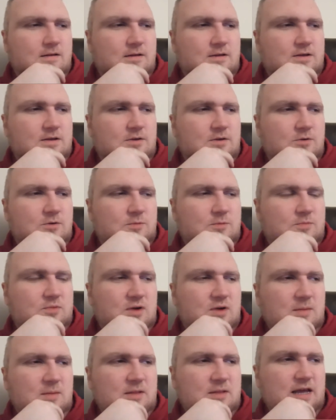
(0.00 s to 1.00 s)
you would
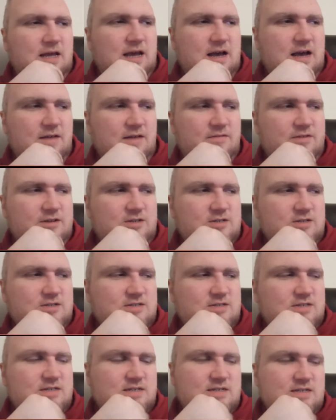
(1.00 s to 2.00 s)
probably have to
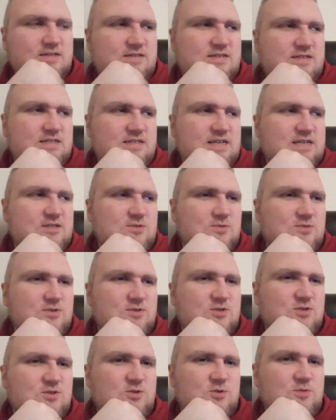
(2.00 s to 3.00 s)
just assess or
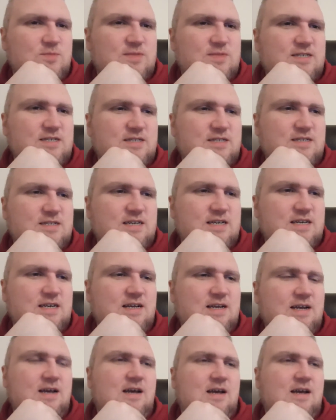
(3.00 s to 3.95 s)
assume that it's like